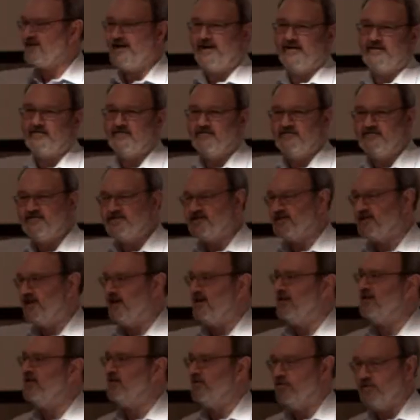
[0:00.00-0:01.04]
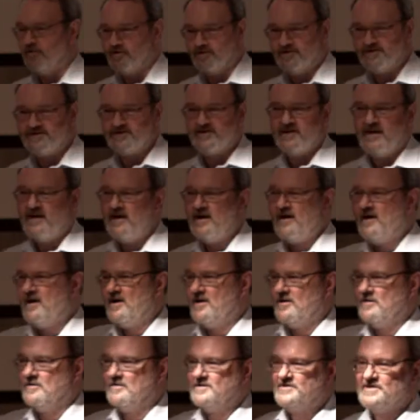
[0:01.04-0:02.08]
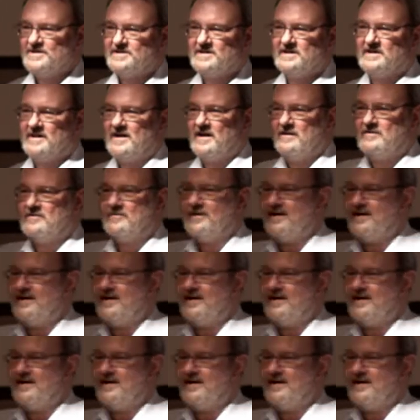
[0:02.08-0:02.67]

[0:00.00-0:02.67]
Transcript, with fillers: Town today chorus who are just going to go to